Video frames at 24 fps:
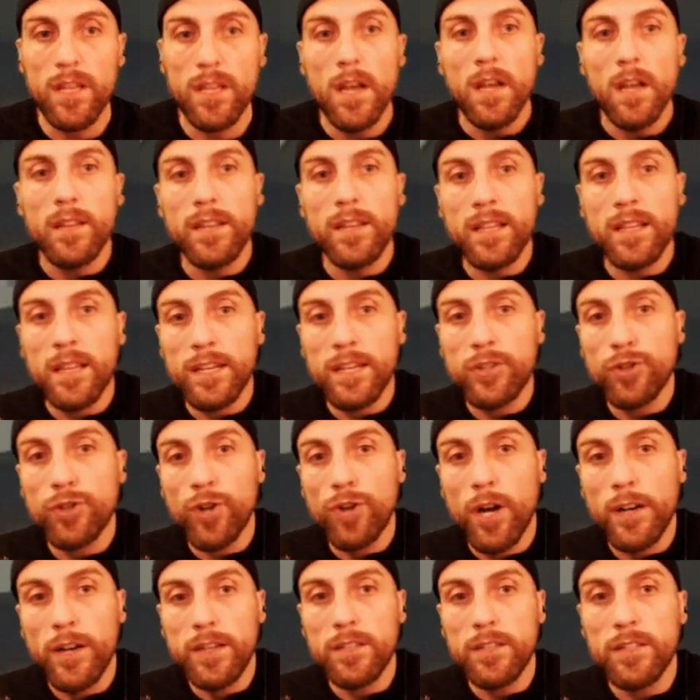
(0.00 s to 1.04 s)
The
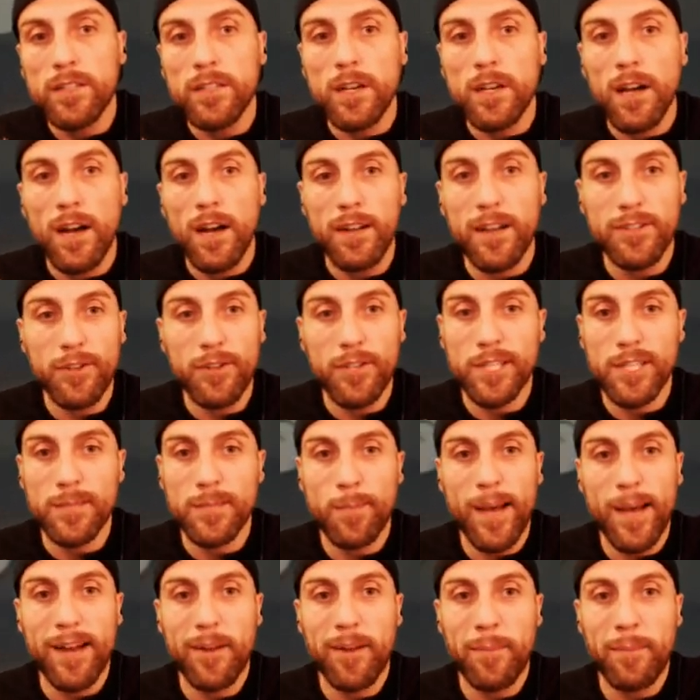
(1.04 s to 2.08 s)
electronics... I totally
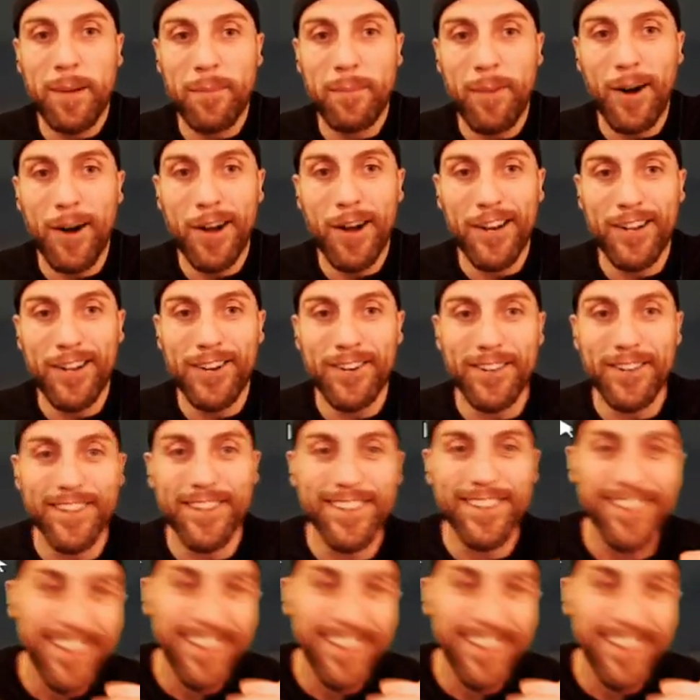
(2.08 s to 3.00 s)
spat on my monitor, dude.